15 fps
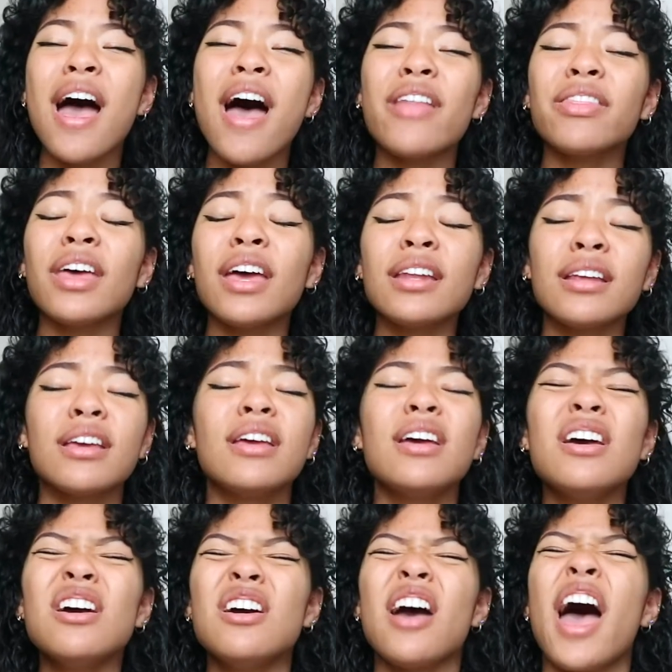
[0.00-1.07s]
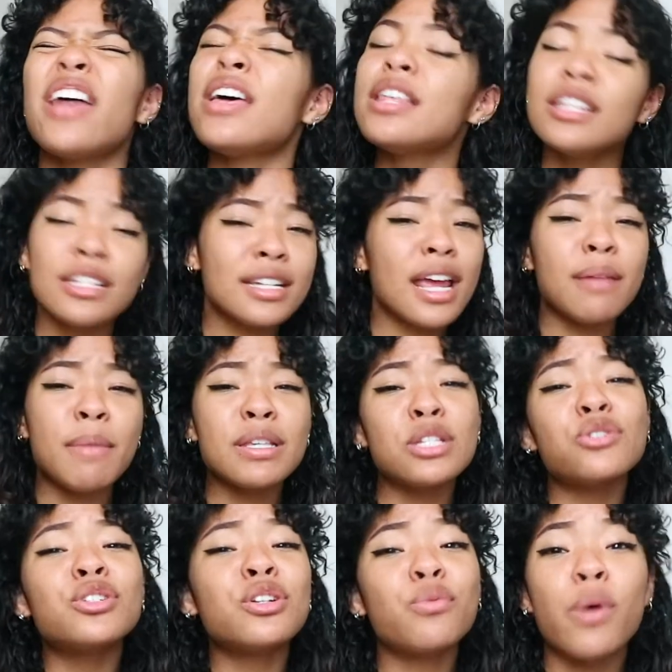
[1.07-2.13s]
And then at the end of the day, my
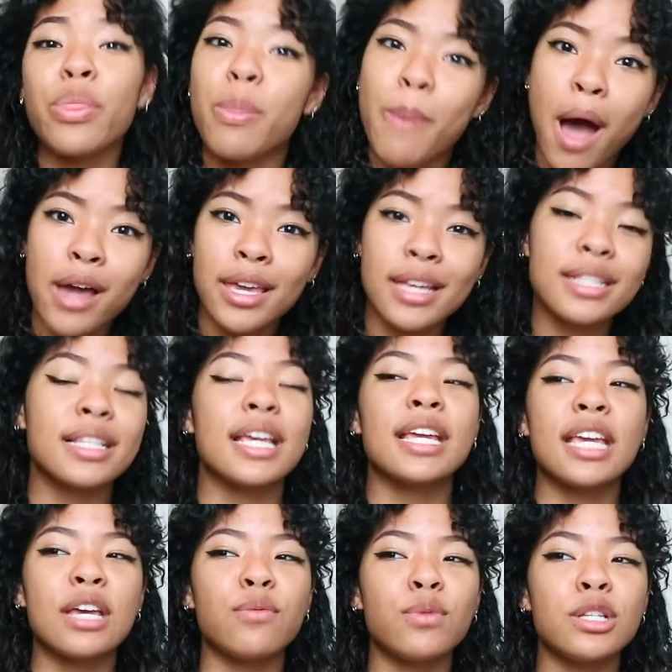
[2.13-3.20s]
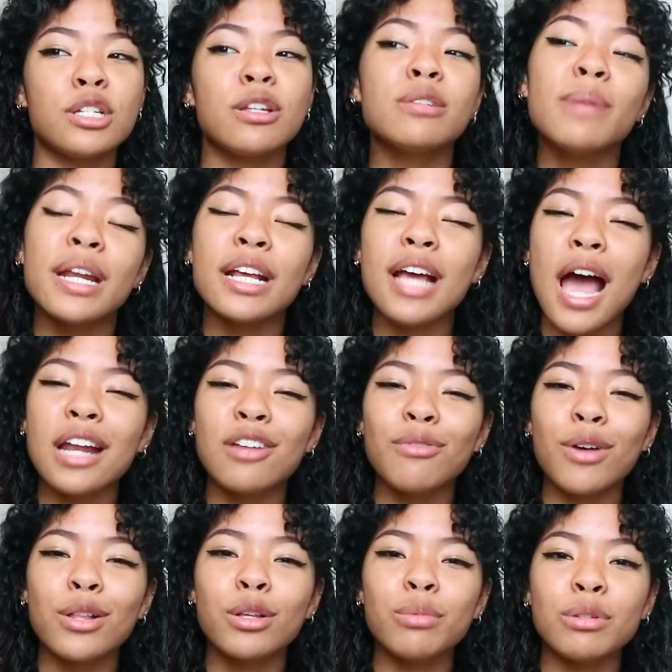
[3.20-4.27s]
sister didn't want the pockets. Like, it made it kind
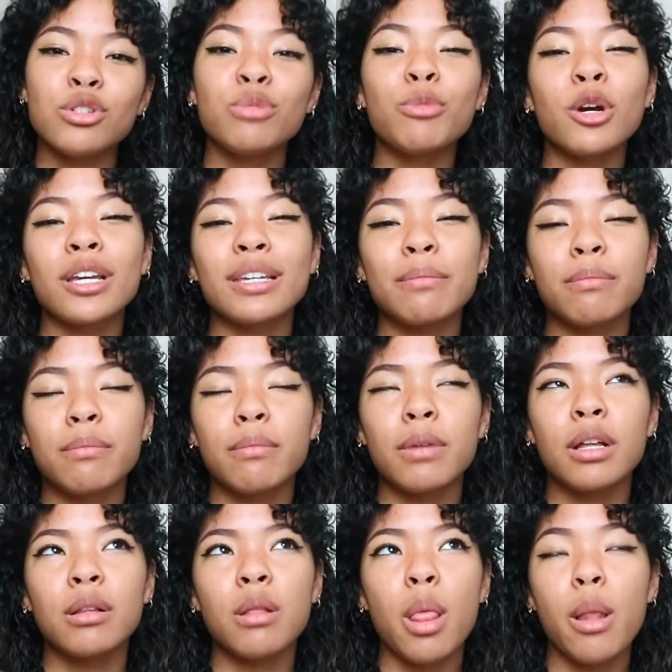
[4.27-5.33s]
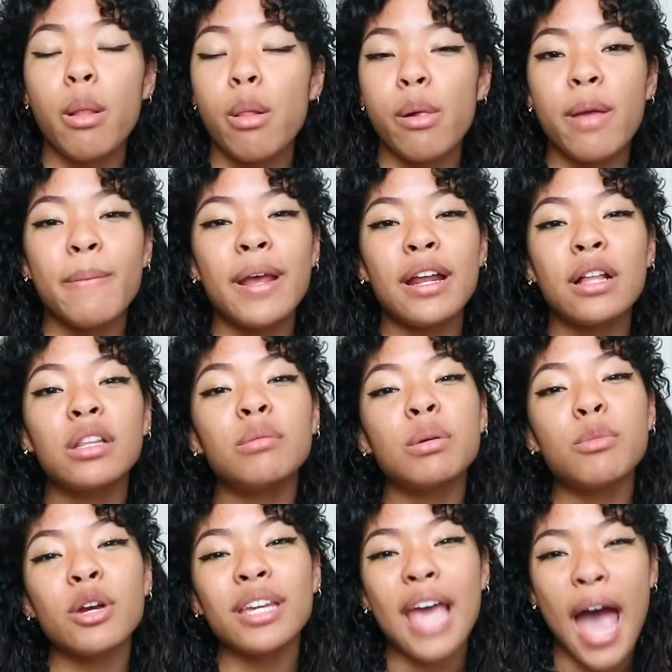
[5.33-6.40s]
of a little bit it made it a little bit
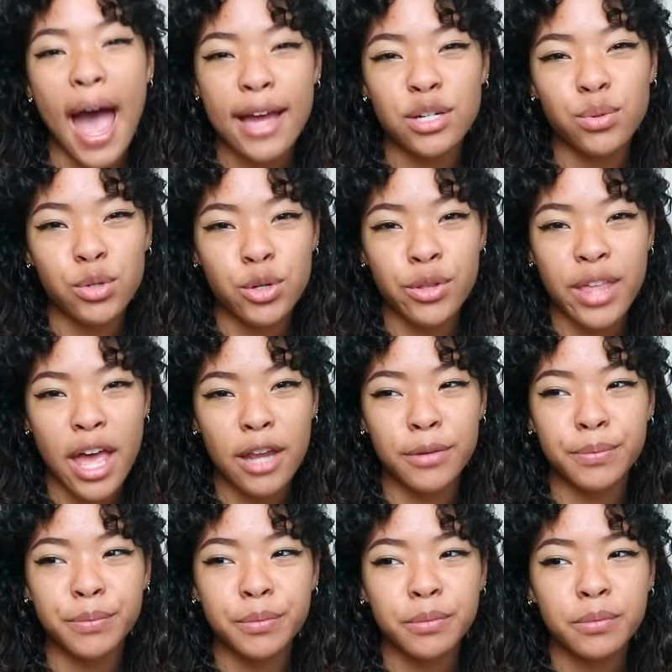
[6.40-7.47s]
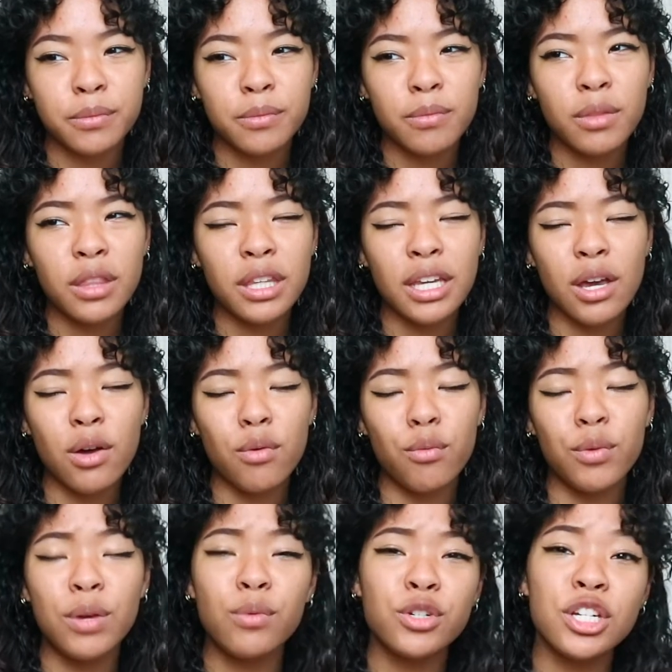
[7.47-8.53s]
more casual than
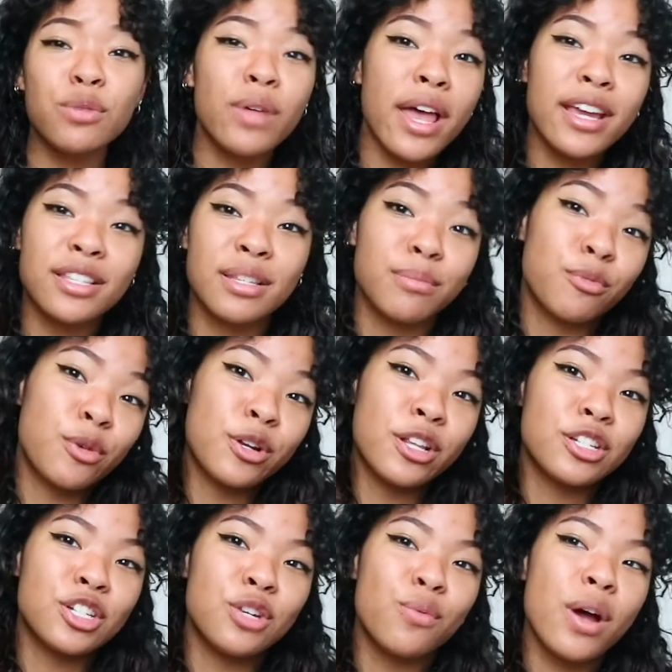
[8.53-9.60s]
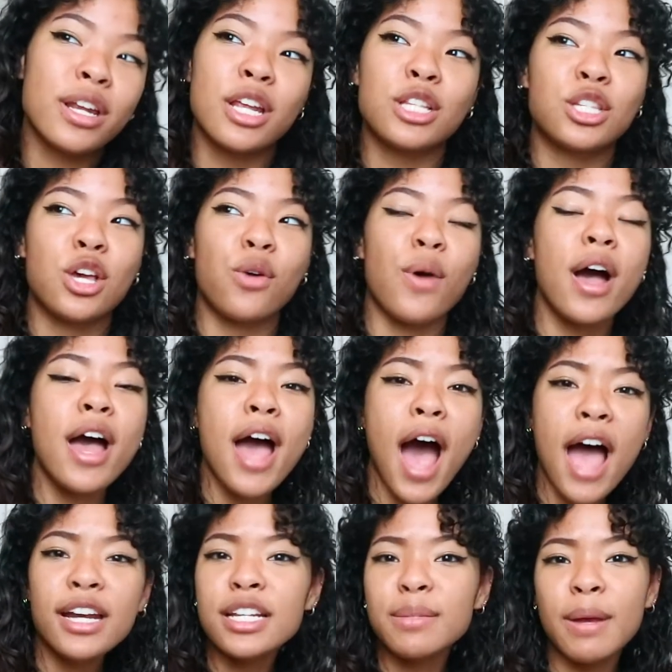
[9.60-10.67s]
she likes them more than she wanted. So
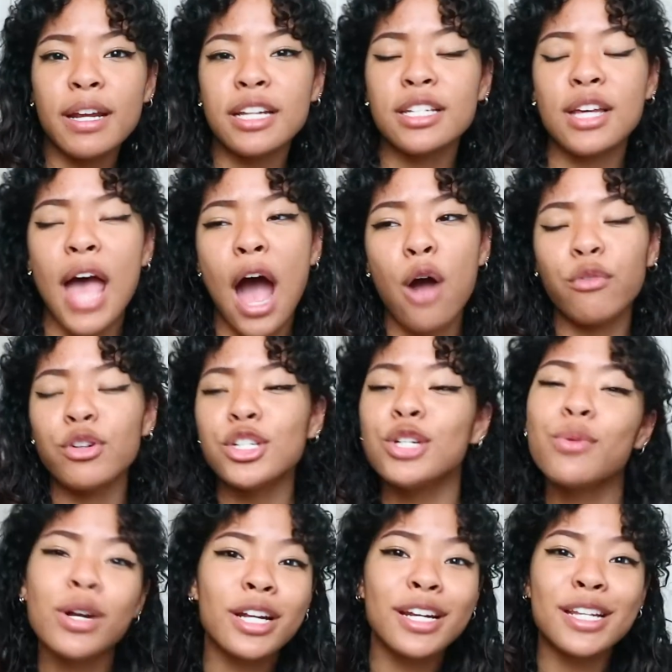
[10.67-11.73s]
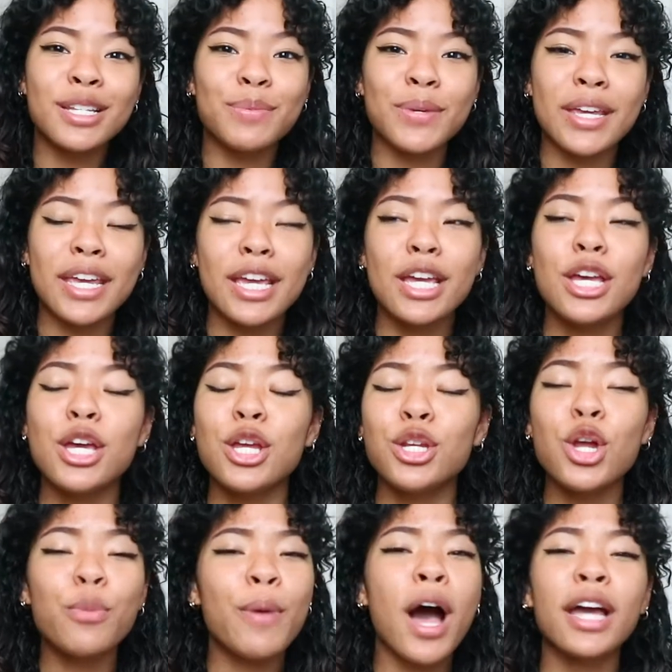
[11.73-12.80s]
I just made it to however she wanted it to be.
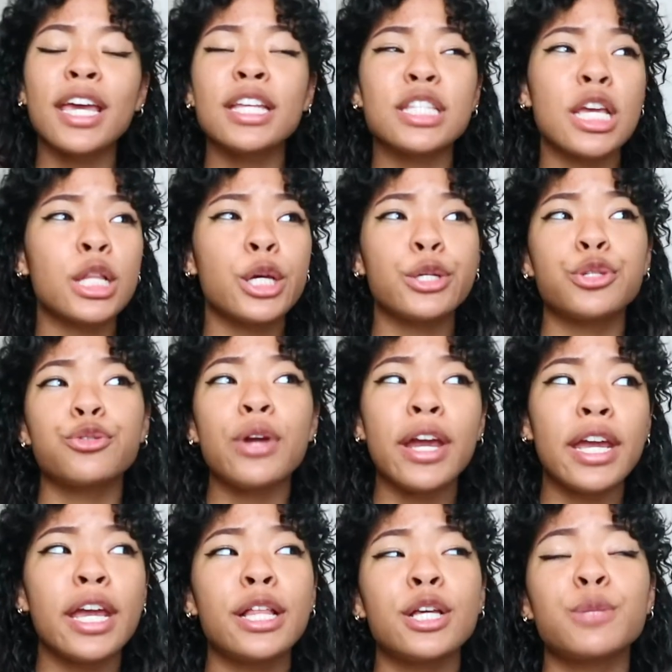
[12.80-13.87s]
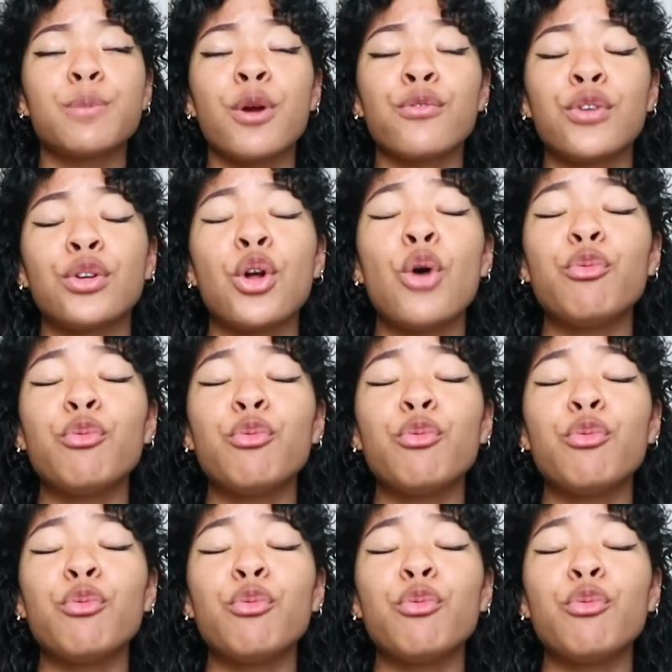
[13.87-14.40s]
No pockets. It looks great. It looks perfect.